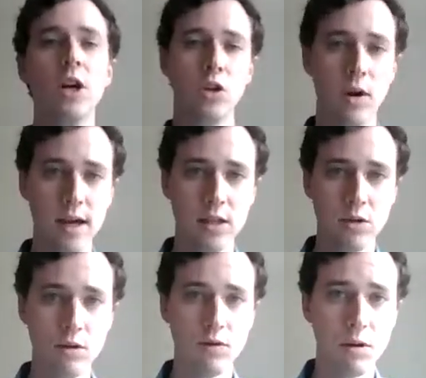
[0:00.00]
try and
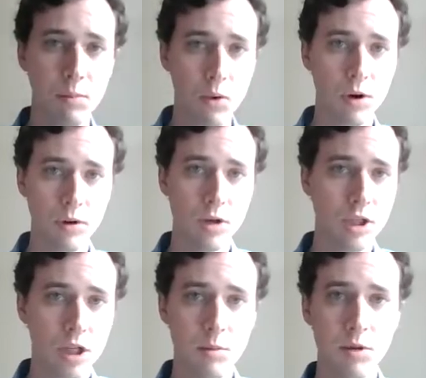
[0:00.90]
sort of support
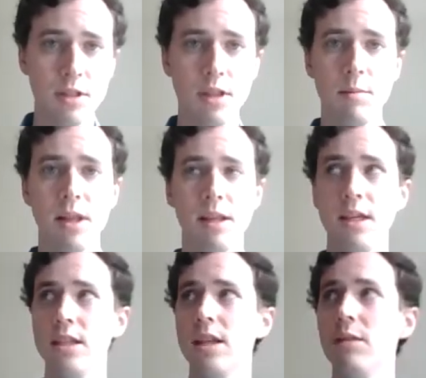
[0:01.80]
Christian communities in the Middle East.